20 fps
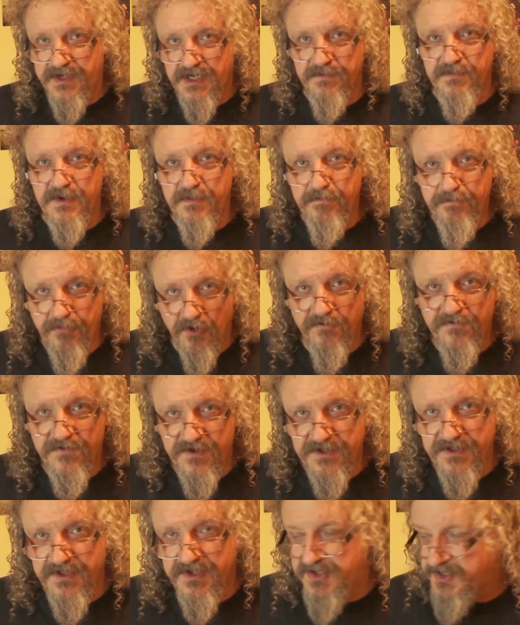can be buffed
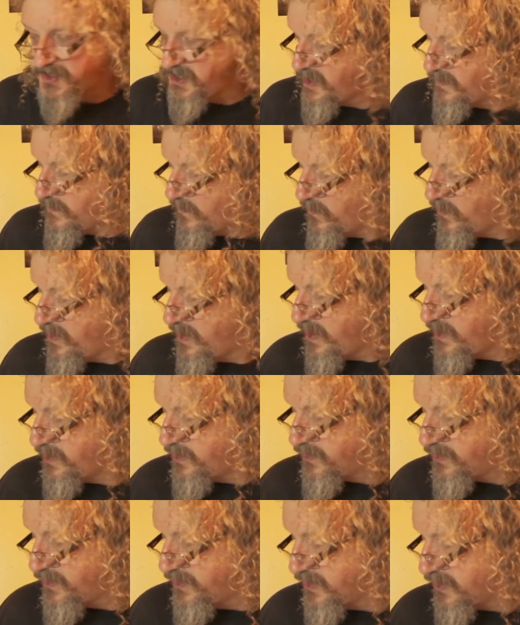in the same way
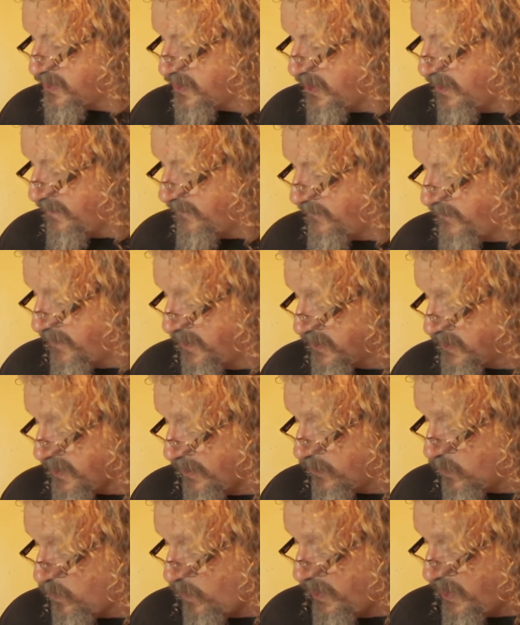using the same things. Now,
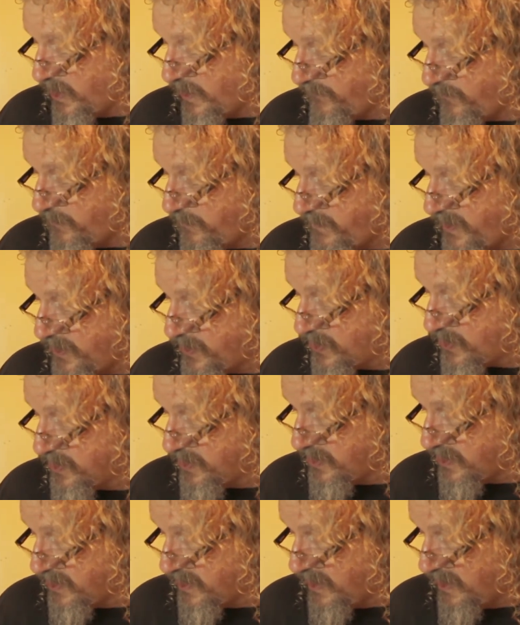the one I haven't
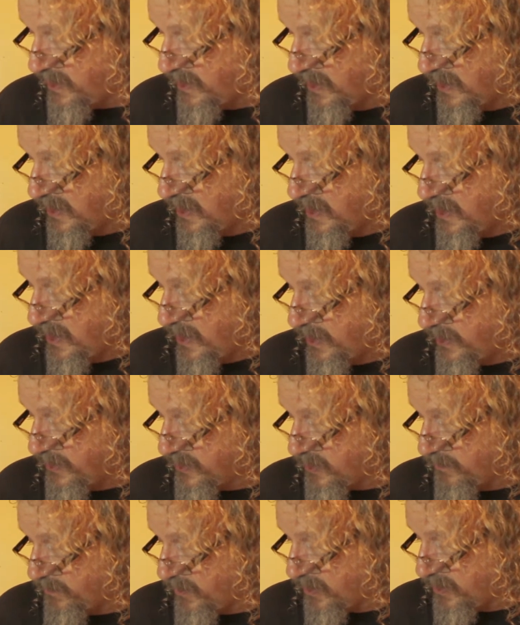mentioned here, and
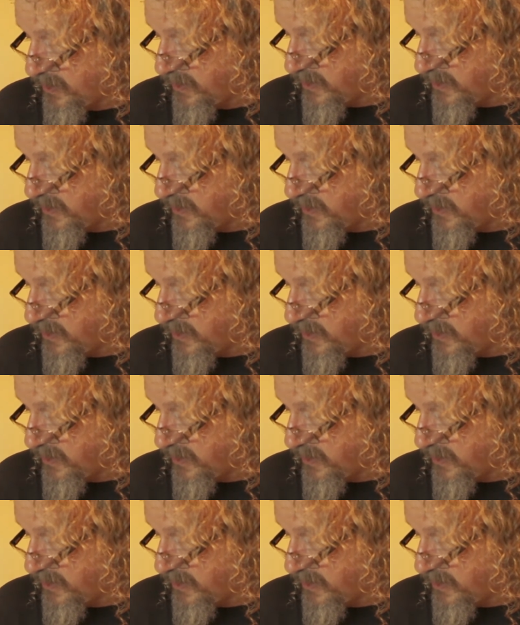it's a model